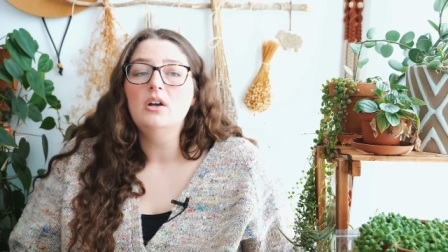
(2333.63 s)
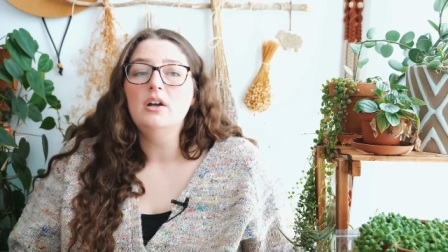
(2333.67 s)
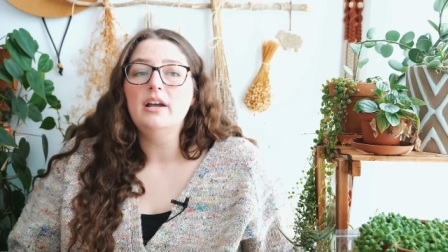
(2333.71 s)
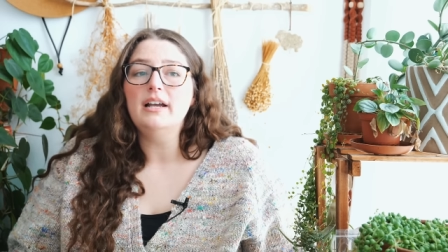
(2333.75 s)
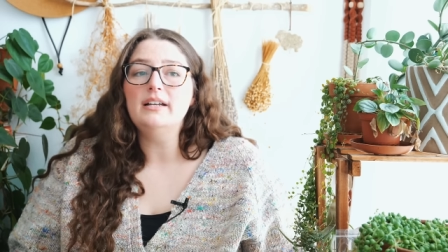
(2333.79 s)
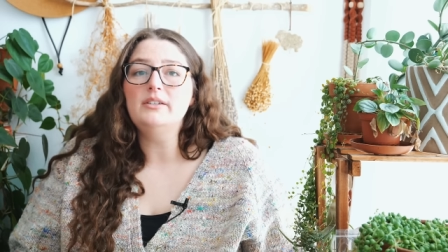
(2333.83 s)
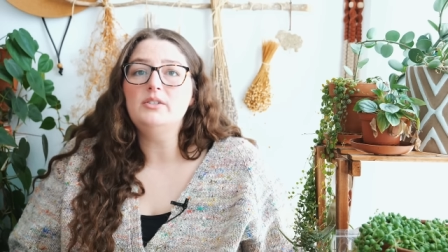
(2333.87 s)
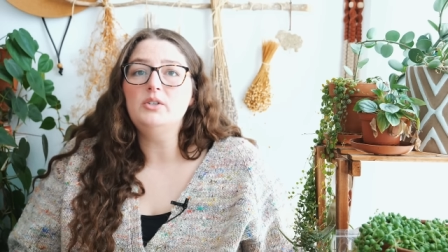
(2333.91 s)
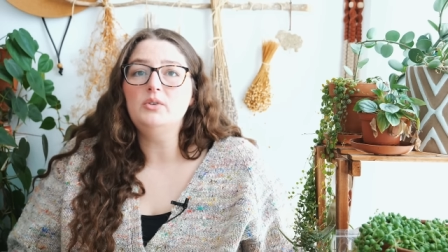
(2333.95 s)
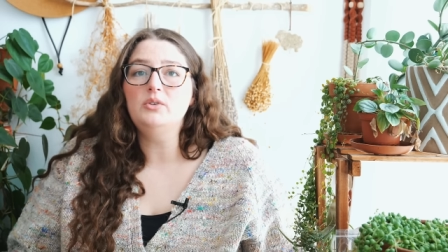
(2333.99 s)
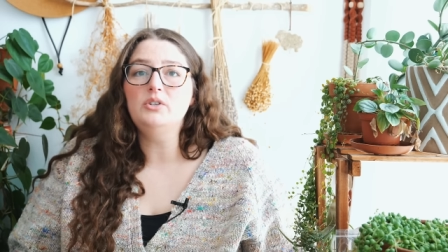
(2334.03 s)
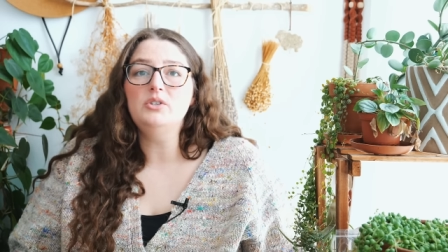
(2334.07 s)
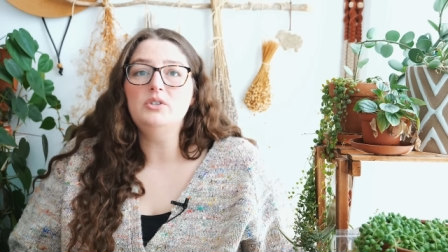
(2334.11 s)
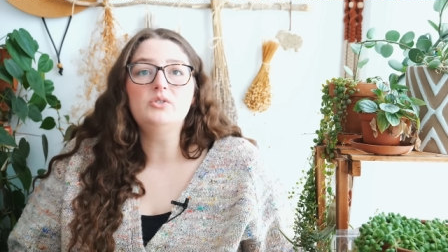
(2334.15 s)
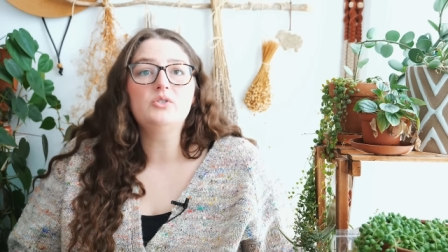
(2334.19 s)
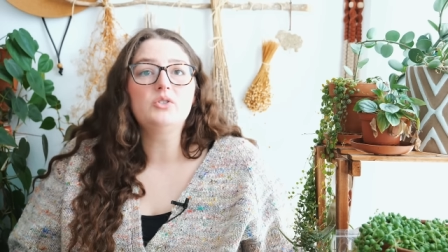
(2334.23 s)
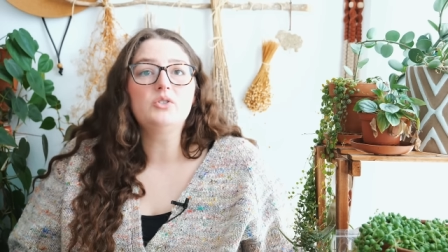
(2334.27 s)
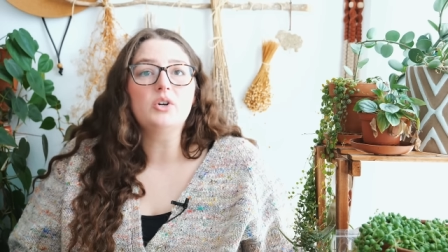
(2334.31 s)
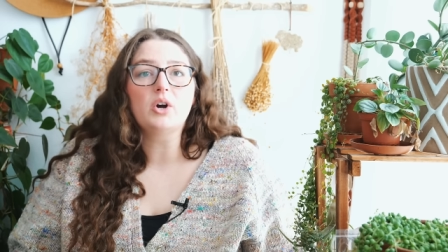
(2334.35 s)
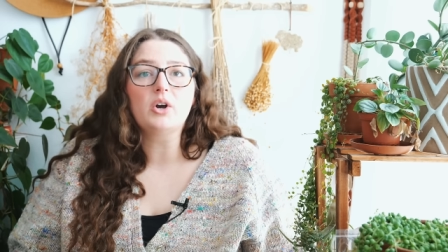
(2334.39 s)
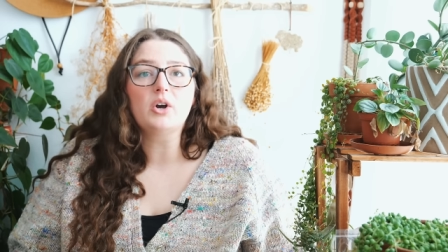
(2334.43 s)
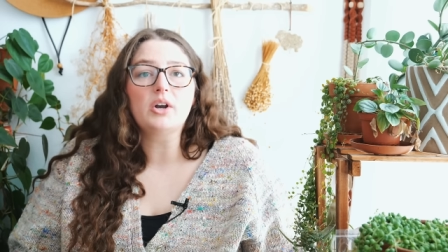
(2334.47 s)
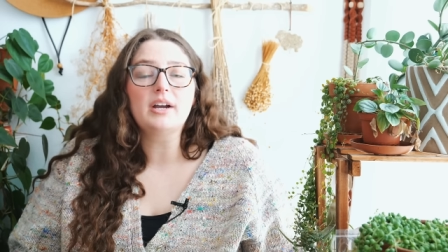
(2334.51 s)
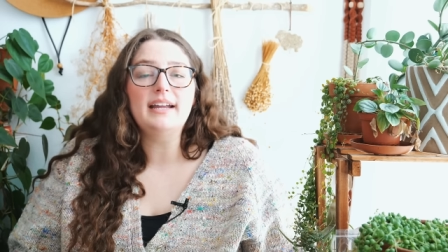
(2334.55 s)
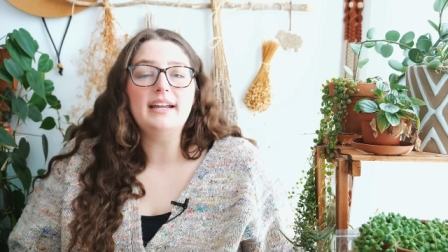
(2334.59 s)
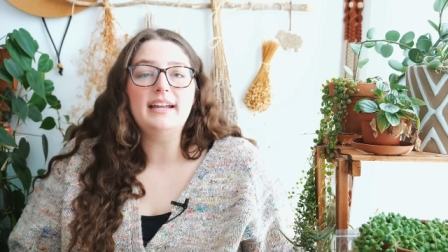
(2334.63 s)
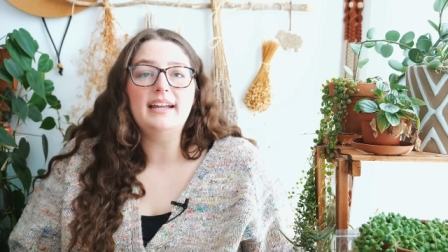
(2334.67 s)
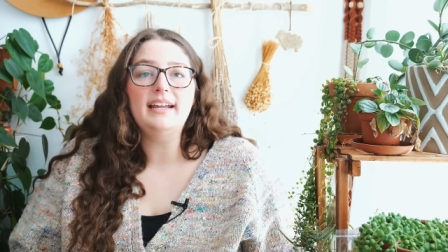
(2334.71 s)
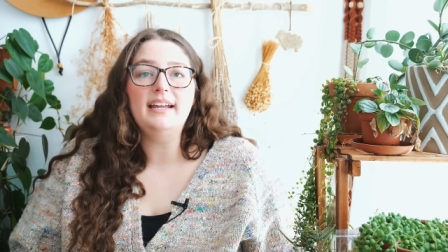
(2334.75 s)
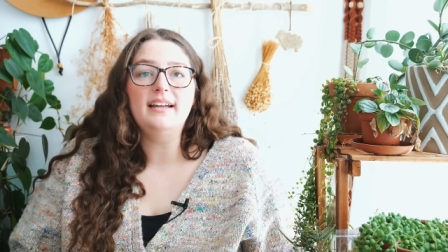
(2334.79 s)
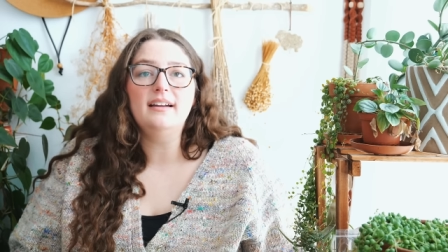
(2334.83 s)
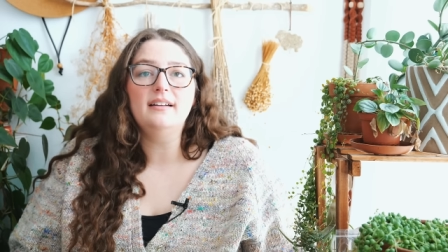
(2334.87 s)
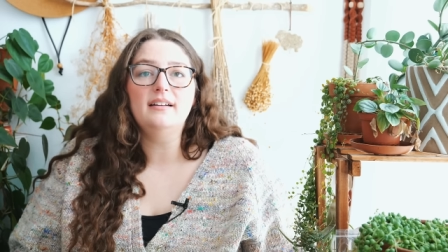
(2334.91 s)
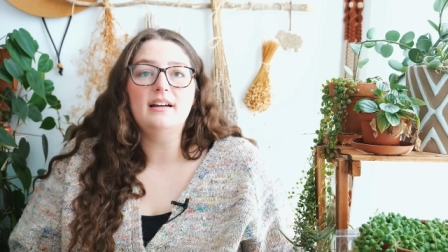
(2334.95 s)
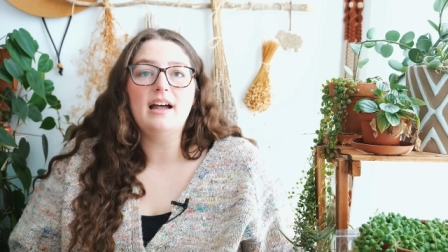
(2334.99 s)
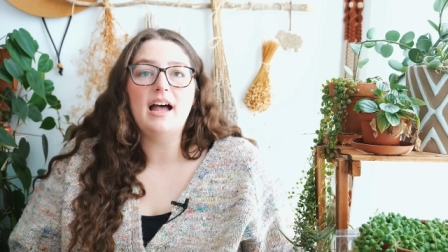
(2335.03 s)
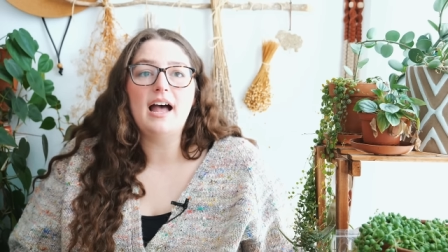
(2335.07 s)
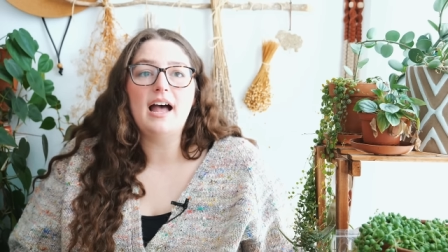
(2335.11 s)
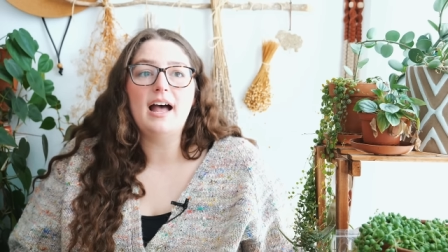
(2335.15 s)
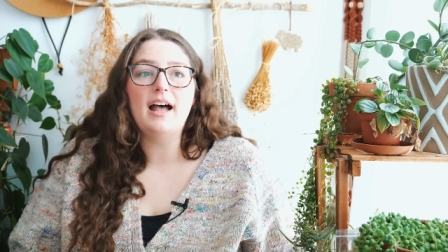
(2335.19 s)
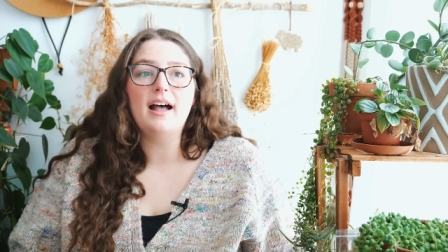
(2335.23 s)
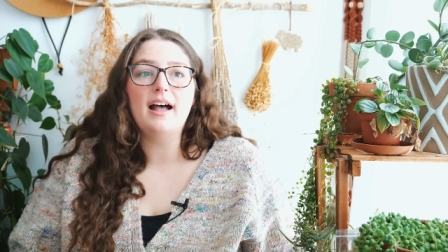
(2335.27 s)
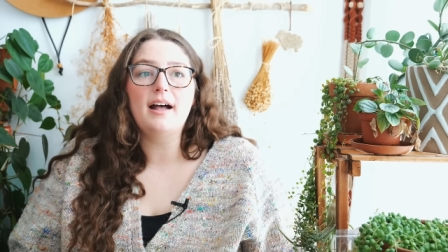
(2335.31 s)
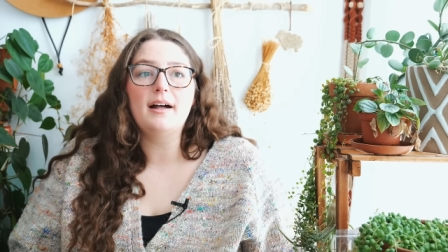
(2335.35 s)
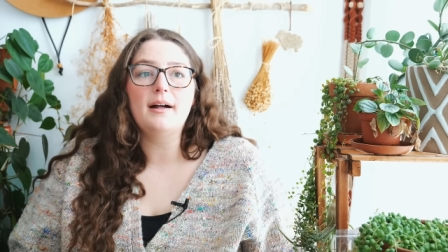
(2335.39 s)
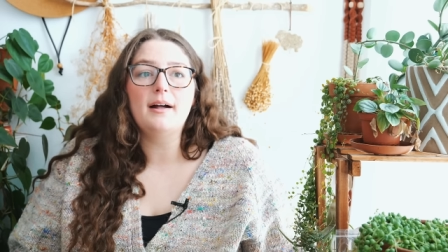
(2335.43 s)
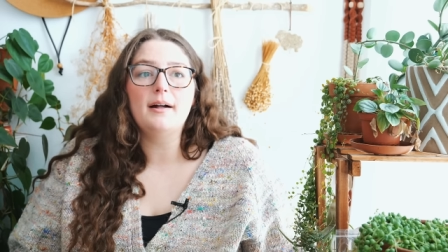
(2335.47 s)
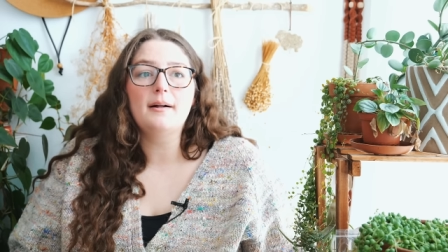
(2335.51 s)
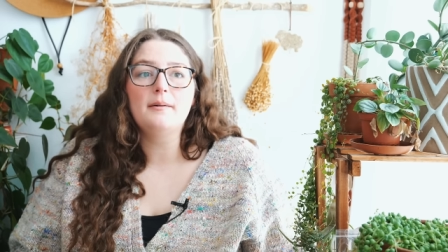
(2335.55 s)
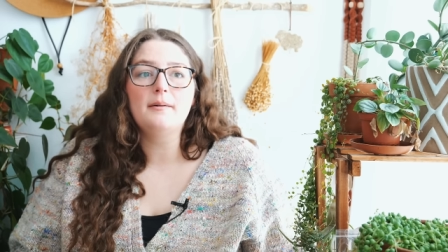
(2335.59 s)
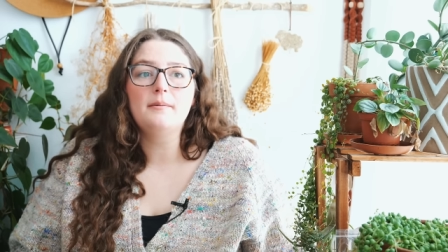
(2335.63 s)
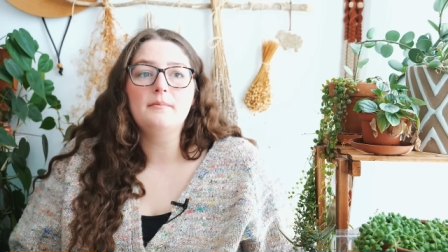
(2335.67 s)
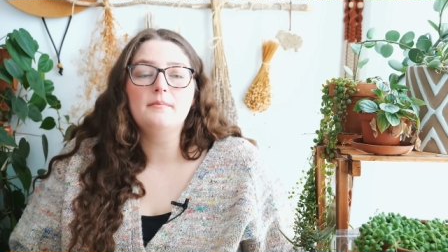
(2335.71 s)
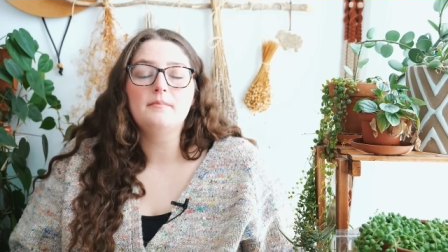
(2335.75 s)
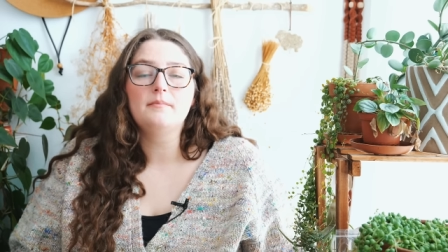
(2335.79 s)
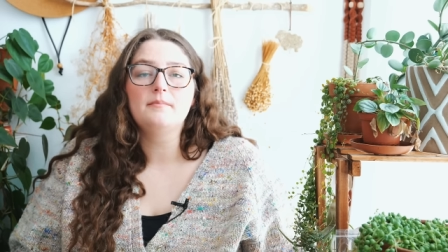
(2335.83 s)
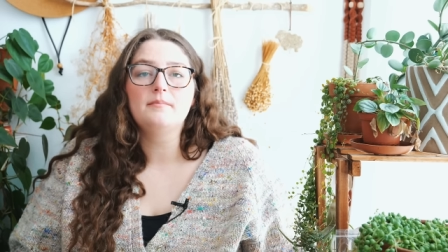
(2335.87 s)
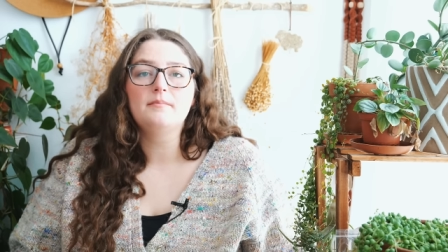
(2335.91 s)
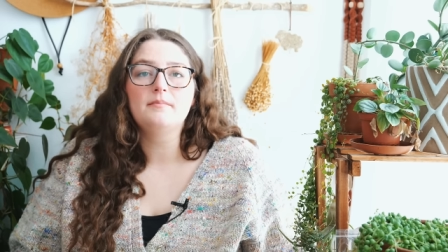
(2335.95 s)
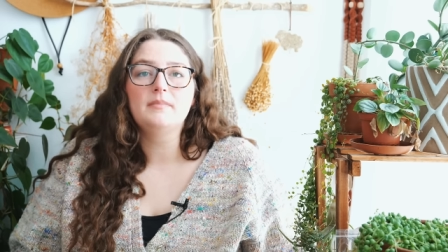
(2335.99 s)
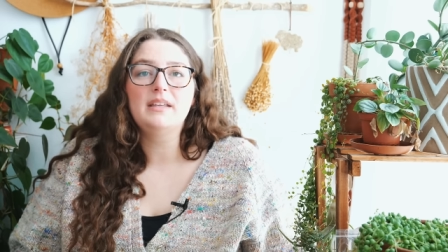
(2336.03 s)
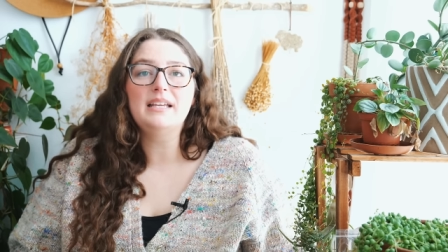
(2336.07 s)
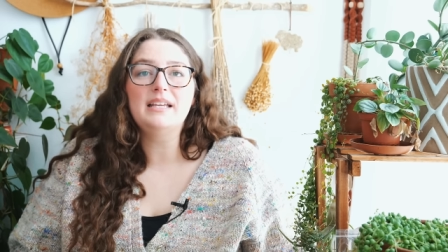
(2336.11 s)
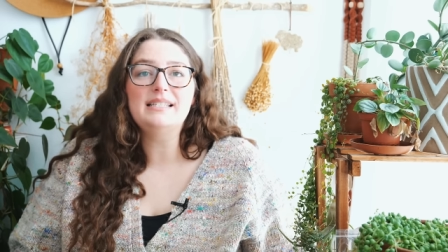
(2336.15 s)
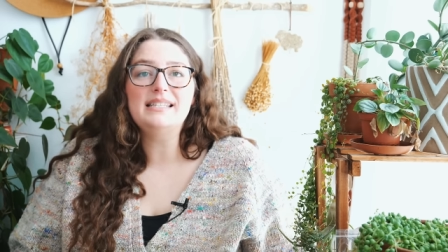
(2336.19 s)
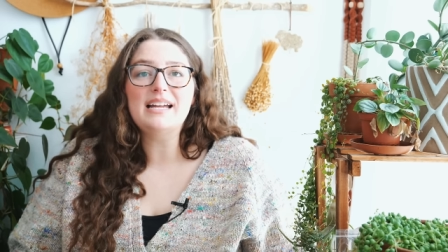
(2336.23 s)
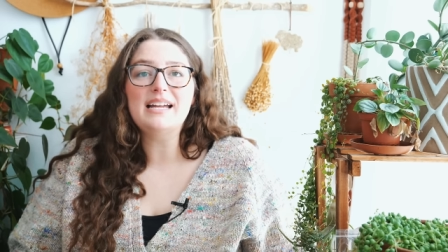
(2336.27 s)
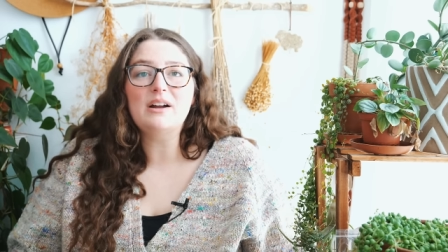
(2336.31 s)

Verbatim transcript: as soon as Sari gets